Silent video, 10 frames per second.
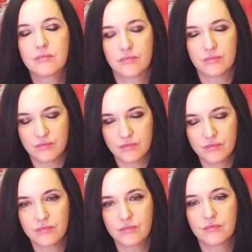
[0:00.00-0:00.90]

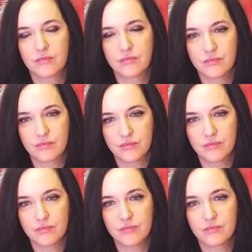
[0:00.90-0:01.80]

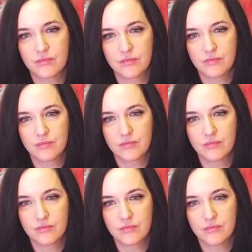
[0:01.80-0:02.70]

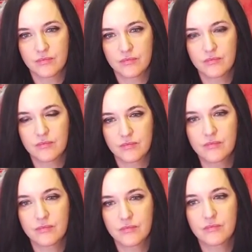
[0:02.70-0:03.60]

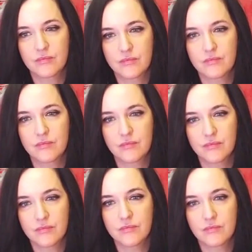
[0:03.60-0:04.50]

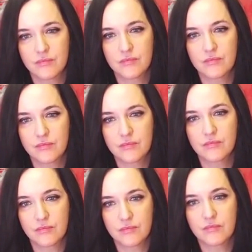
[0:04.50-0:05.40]

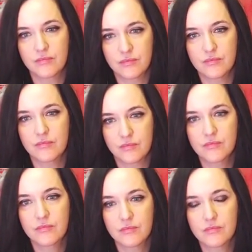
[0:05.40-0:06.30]
[no speech]